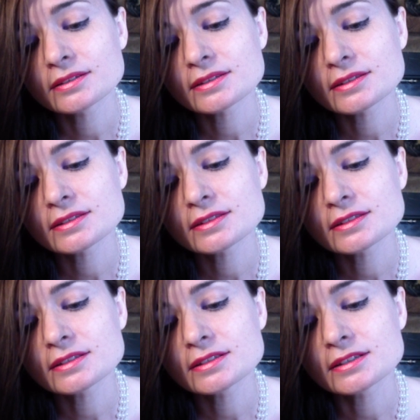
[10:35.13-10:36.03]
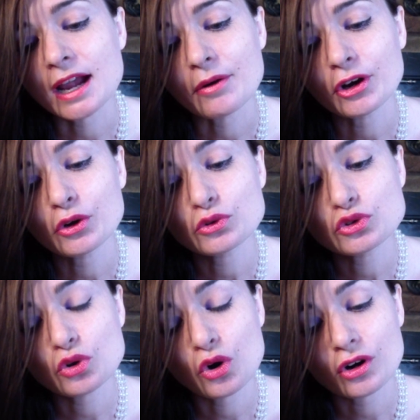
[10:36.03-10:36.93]

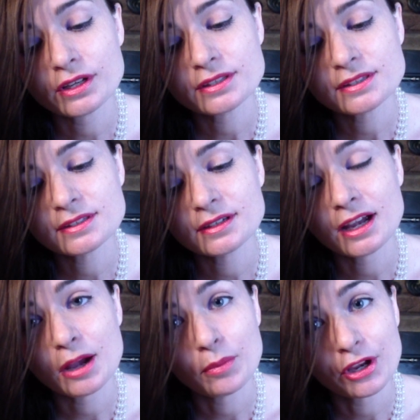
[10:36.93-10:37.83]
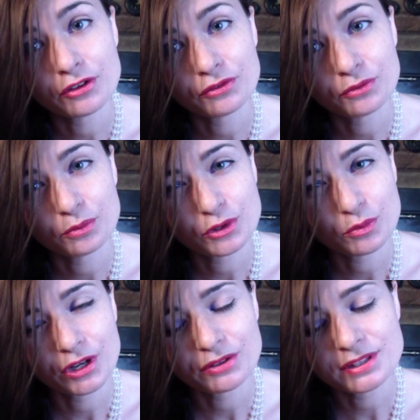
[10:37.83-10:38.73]
Styracosaurus, I might have
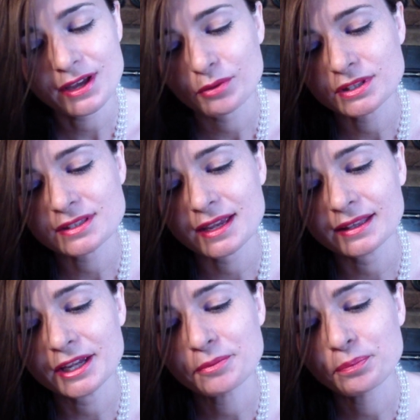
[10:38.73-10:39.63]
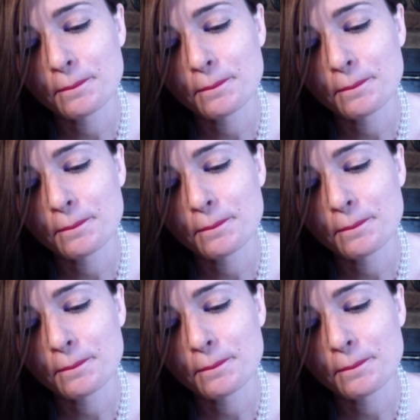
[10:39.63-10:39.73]
mispronounced that one slightly,